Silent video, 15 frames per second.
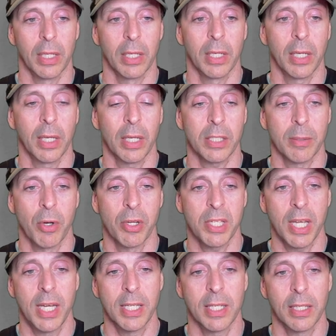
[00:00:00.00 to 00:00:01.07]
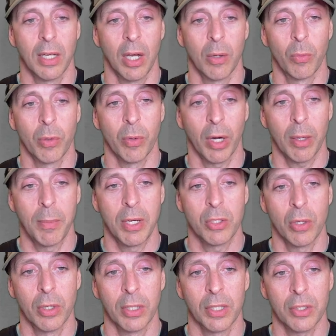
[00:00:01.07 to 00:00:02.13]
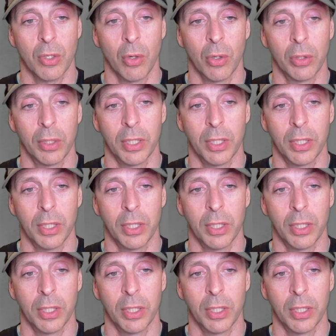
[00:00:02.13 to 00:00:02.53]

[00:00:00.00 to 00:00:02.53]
Customize heat, I would recommend turning this on.